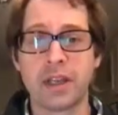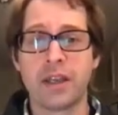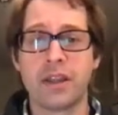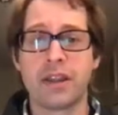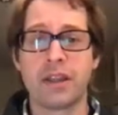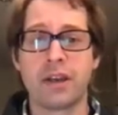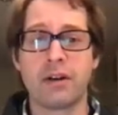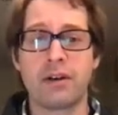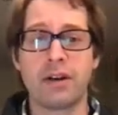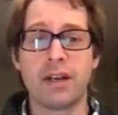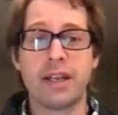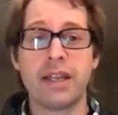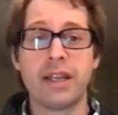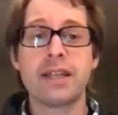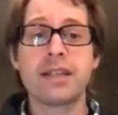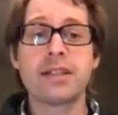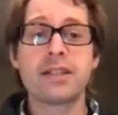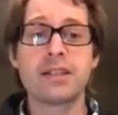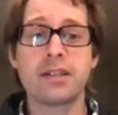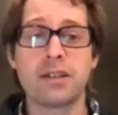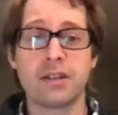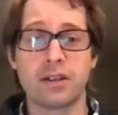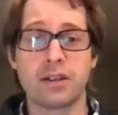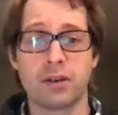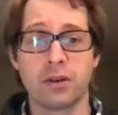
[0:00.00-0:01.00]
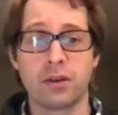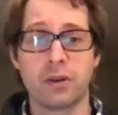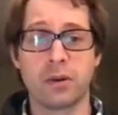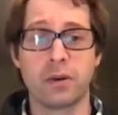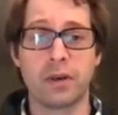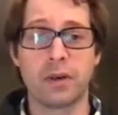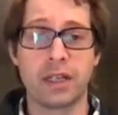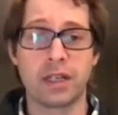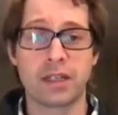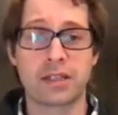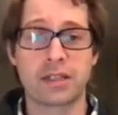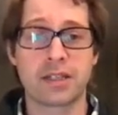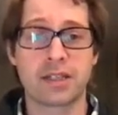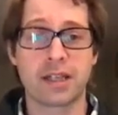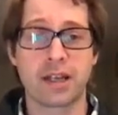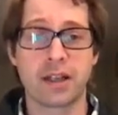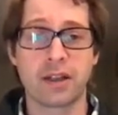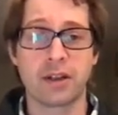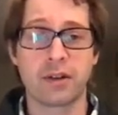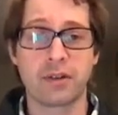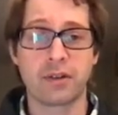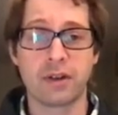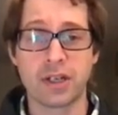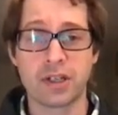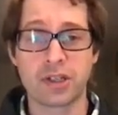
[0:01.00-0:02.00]
There is no
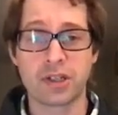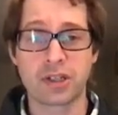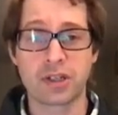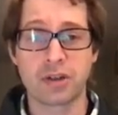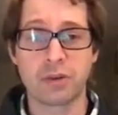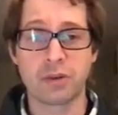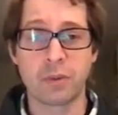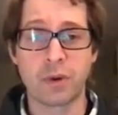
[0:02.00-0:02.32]
acceleration